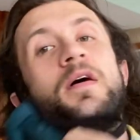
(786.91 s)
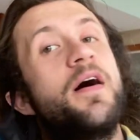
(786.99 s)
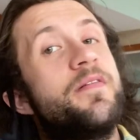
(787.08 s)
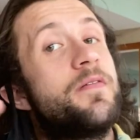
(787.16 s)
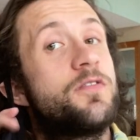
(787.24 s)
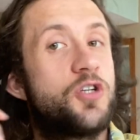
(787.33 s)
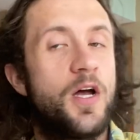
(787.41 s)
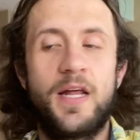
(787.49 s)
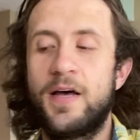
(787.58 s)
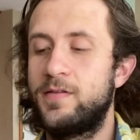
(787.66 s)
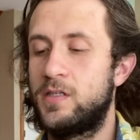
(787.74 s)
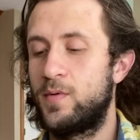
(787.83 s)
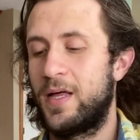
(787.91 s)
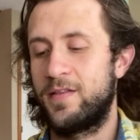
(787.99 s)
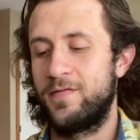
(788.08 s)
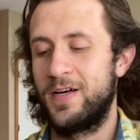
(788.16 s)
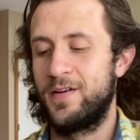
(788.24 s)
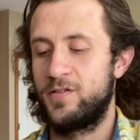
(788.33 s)
I've never tried it obviously without
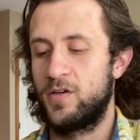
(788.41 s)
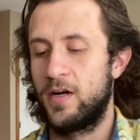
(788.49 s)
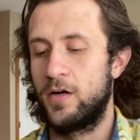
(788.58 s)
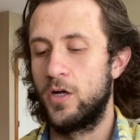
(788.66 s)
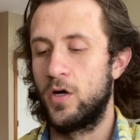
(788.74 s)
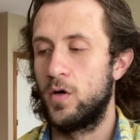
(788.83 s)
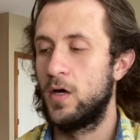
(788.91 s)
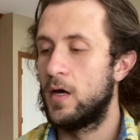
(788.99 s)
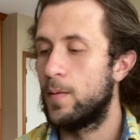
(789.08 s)
the valve, so I don't know.